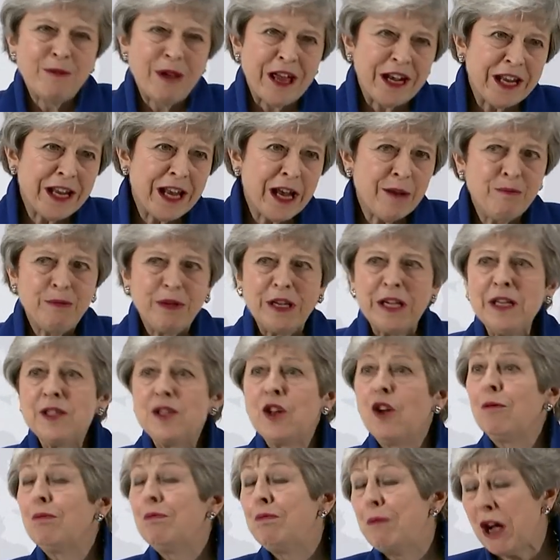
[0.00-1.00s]
Many
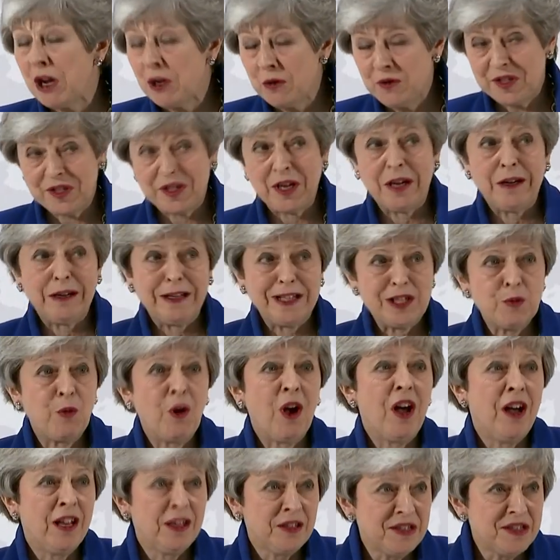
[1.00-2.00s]
MPs on both
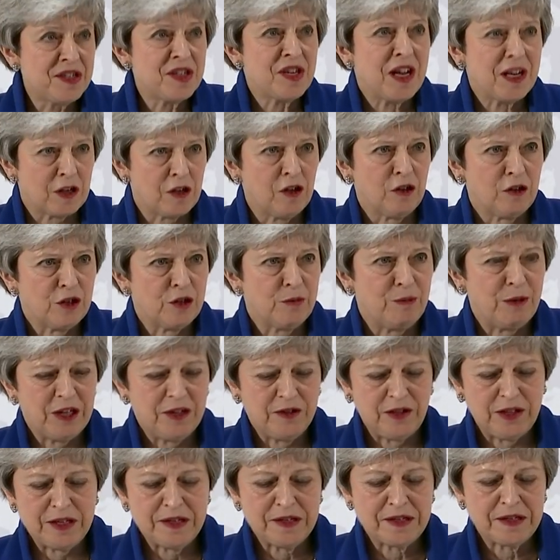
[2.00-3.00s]
sides were unsettled
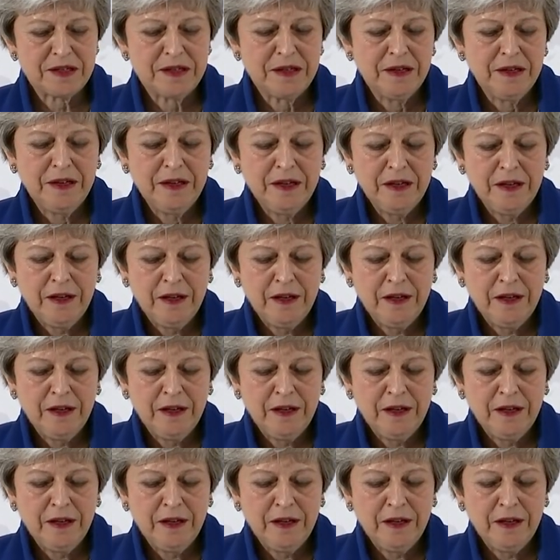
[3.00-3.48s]
by this,